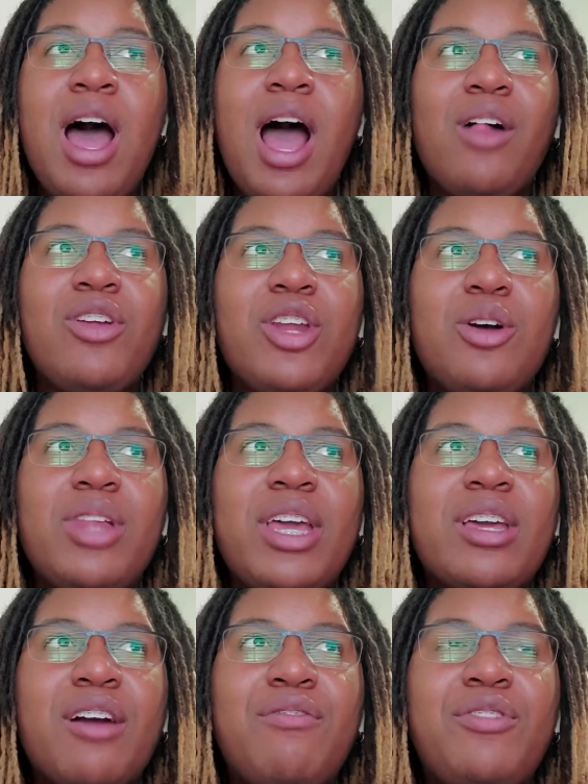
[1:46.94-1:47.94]
only know a
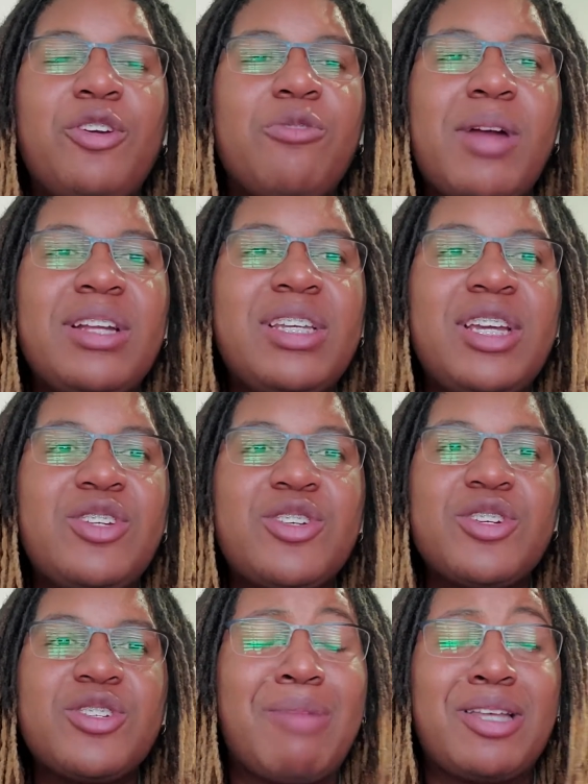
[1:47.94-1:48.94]
few of my
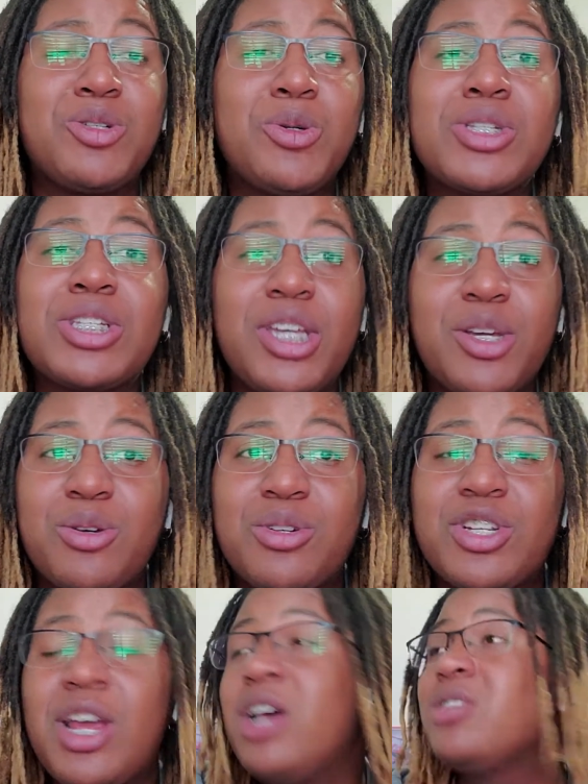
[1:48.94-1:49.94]
teachers. My school's
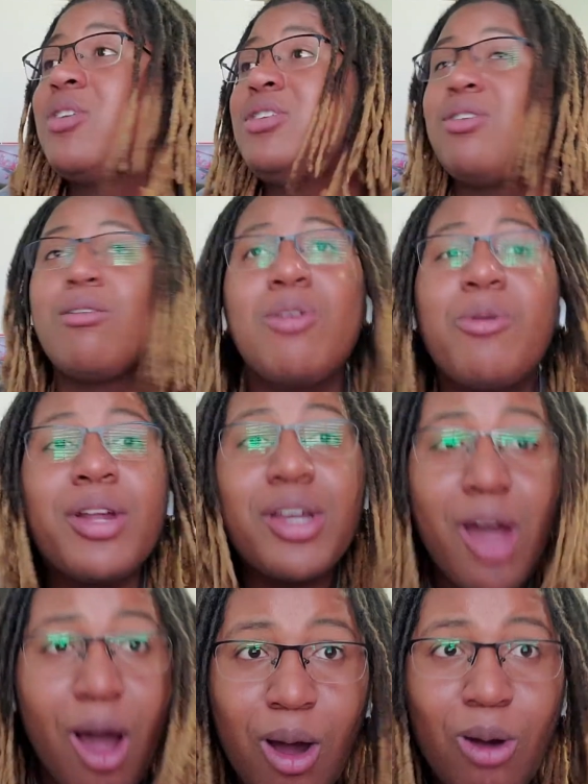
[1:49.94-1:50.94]
huge, so I don't know where to
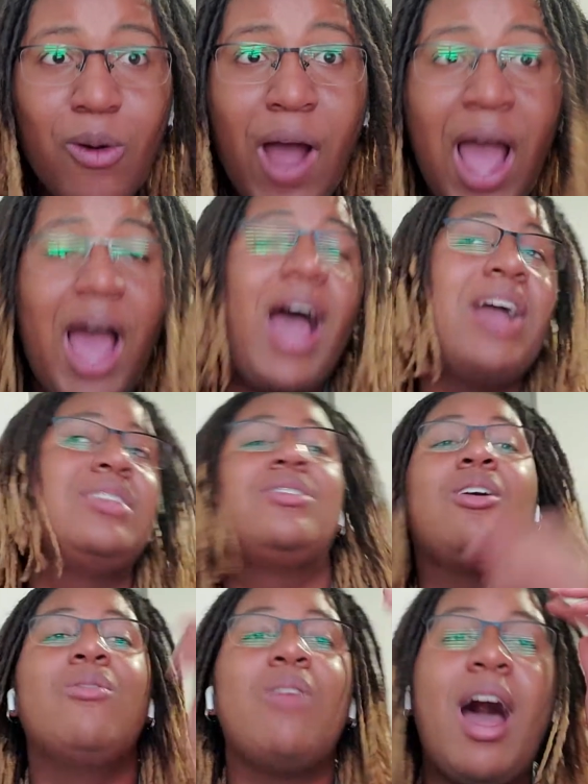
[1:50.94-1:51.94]
go. I
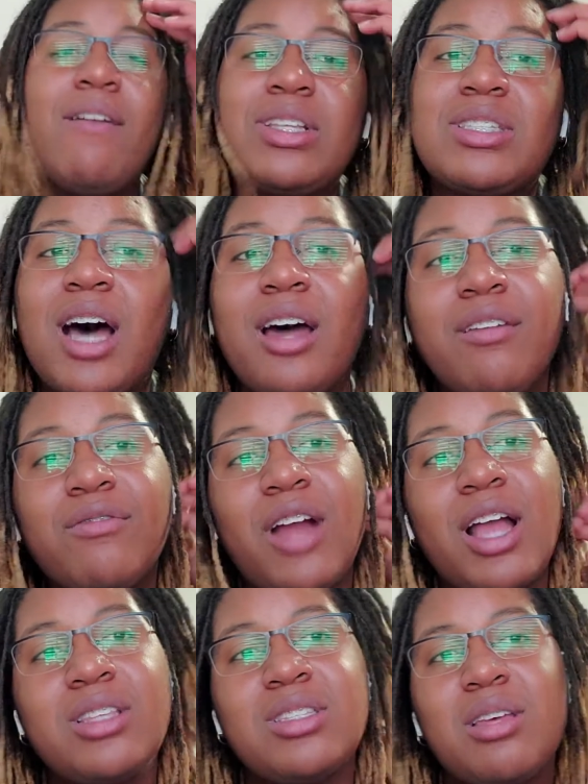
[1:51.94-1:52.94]
don't have a ton of
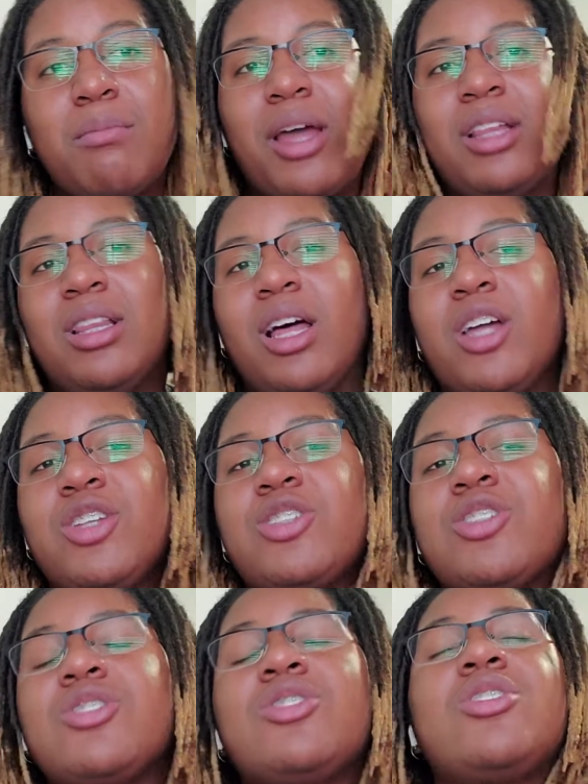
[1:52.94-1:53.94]
friends in my
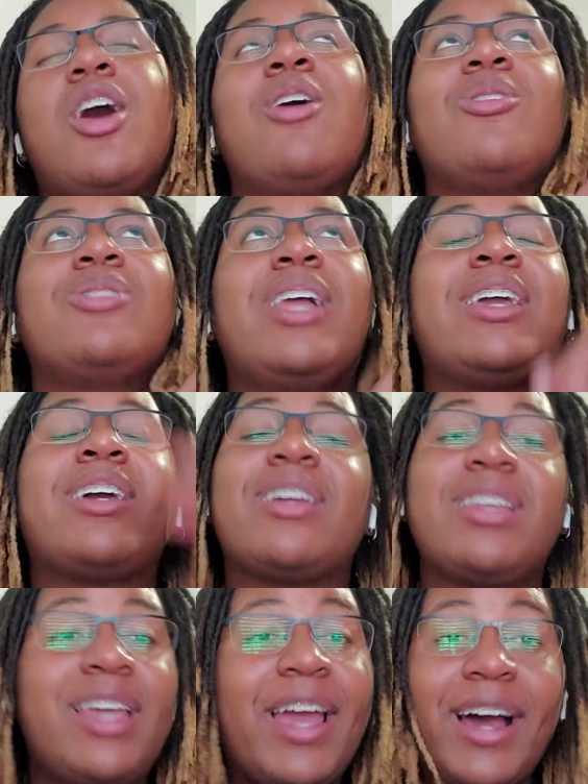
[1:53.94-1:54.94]
lunch, so I'm
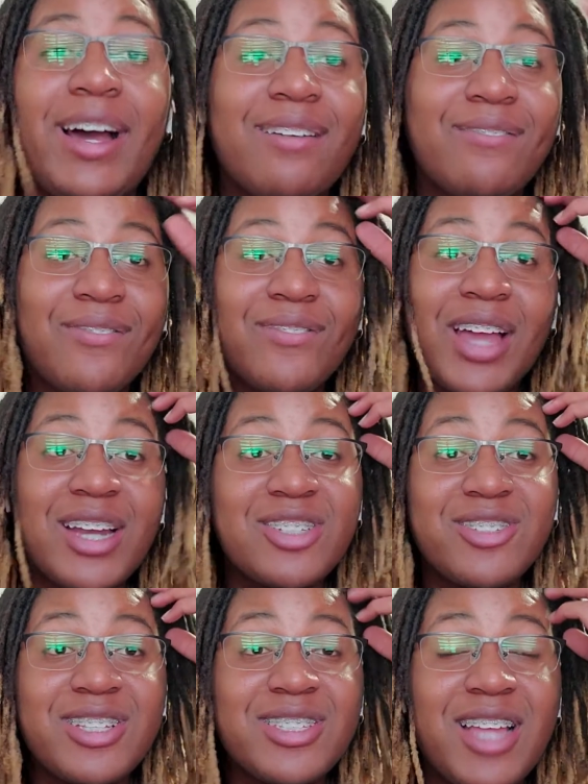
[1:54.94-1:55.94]
kind of
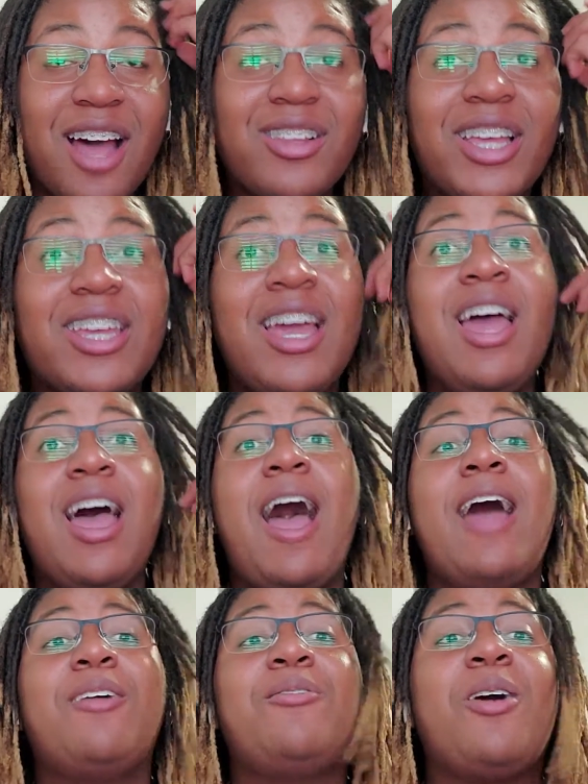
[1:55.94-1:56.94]
stressed out.
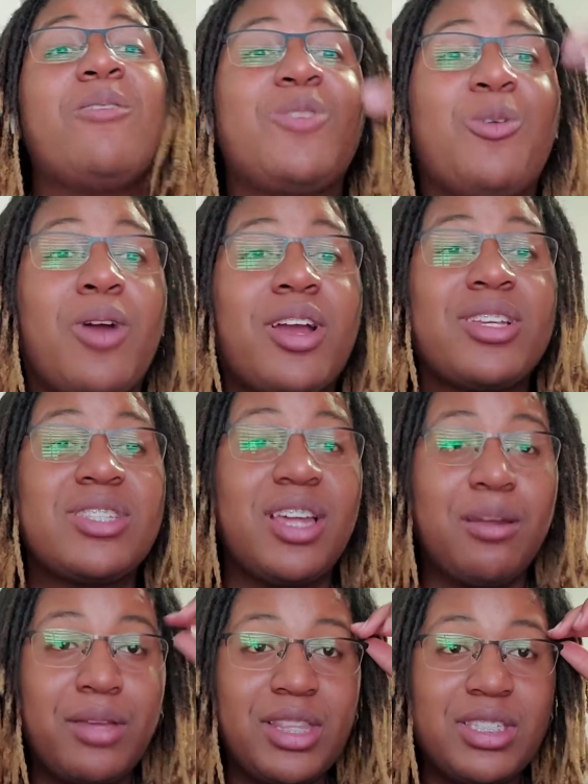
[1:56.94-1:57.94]
I don't know if the work is
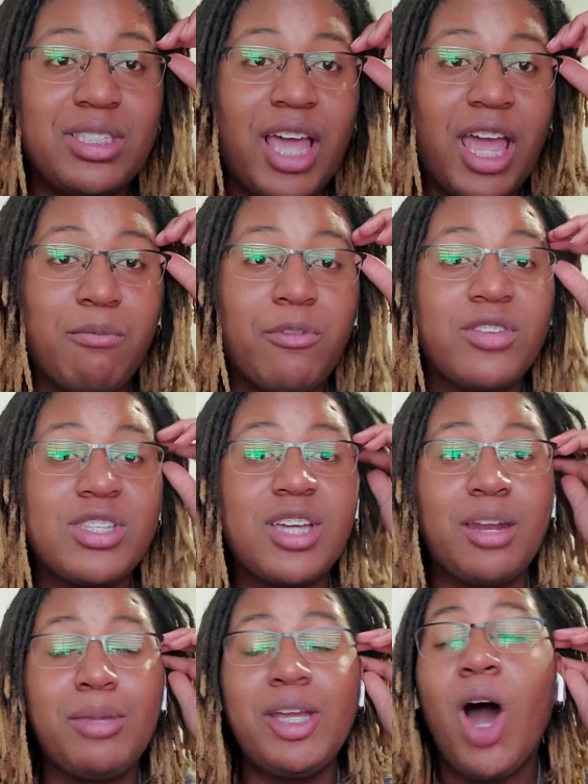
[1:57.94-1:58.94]
gonna be the same, if it's
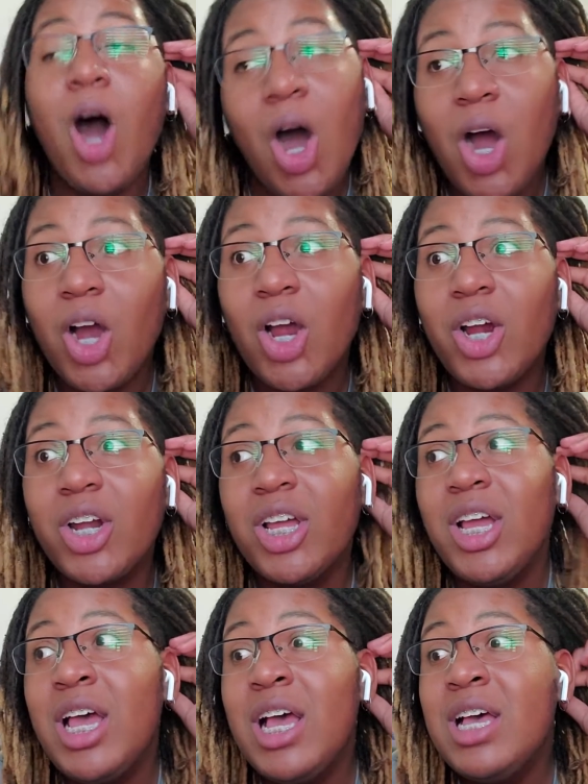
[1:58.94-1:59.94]
gonna be hard.
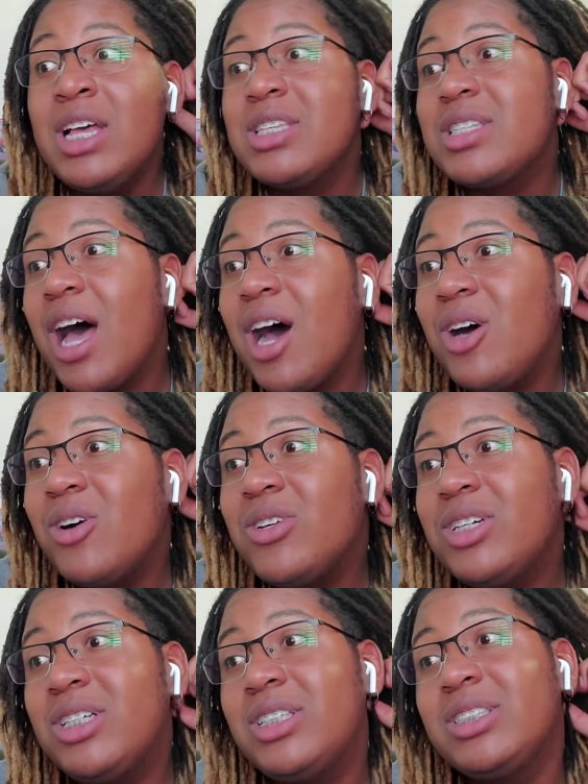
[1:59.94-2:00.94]
So
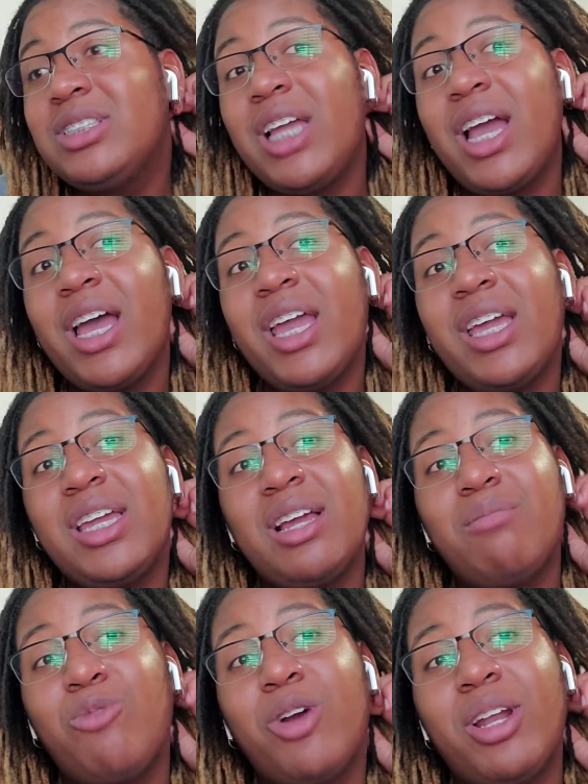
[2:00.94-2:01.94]
yeah, and
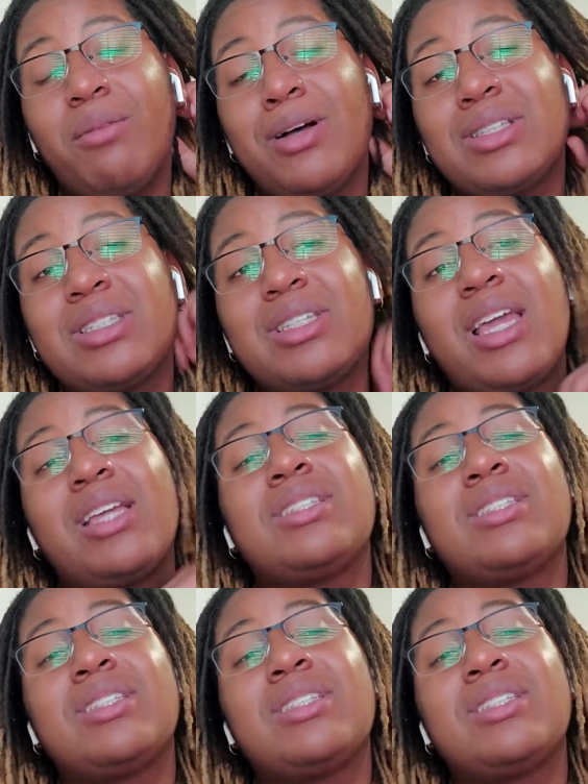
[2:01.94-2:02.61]
I'm worried about staying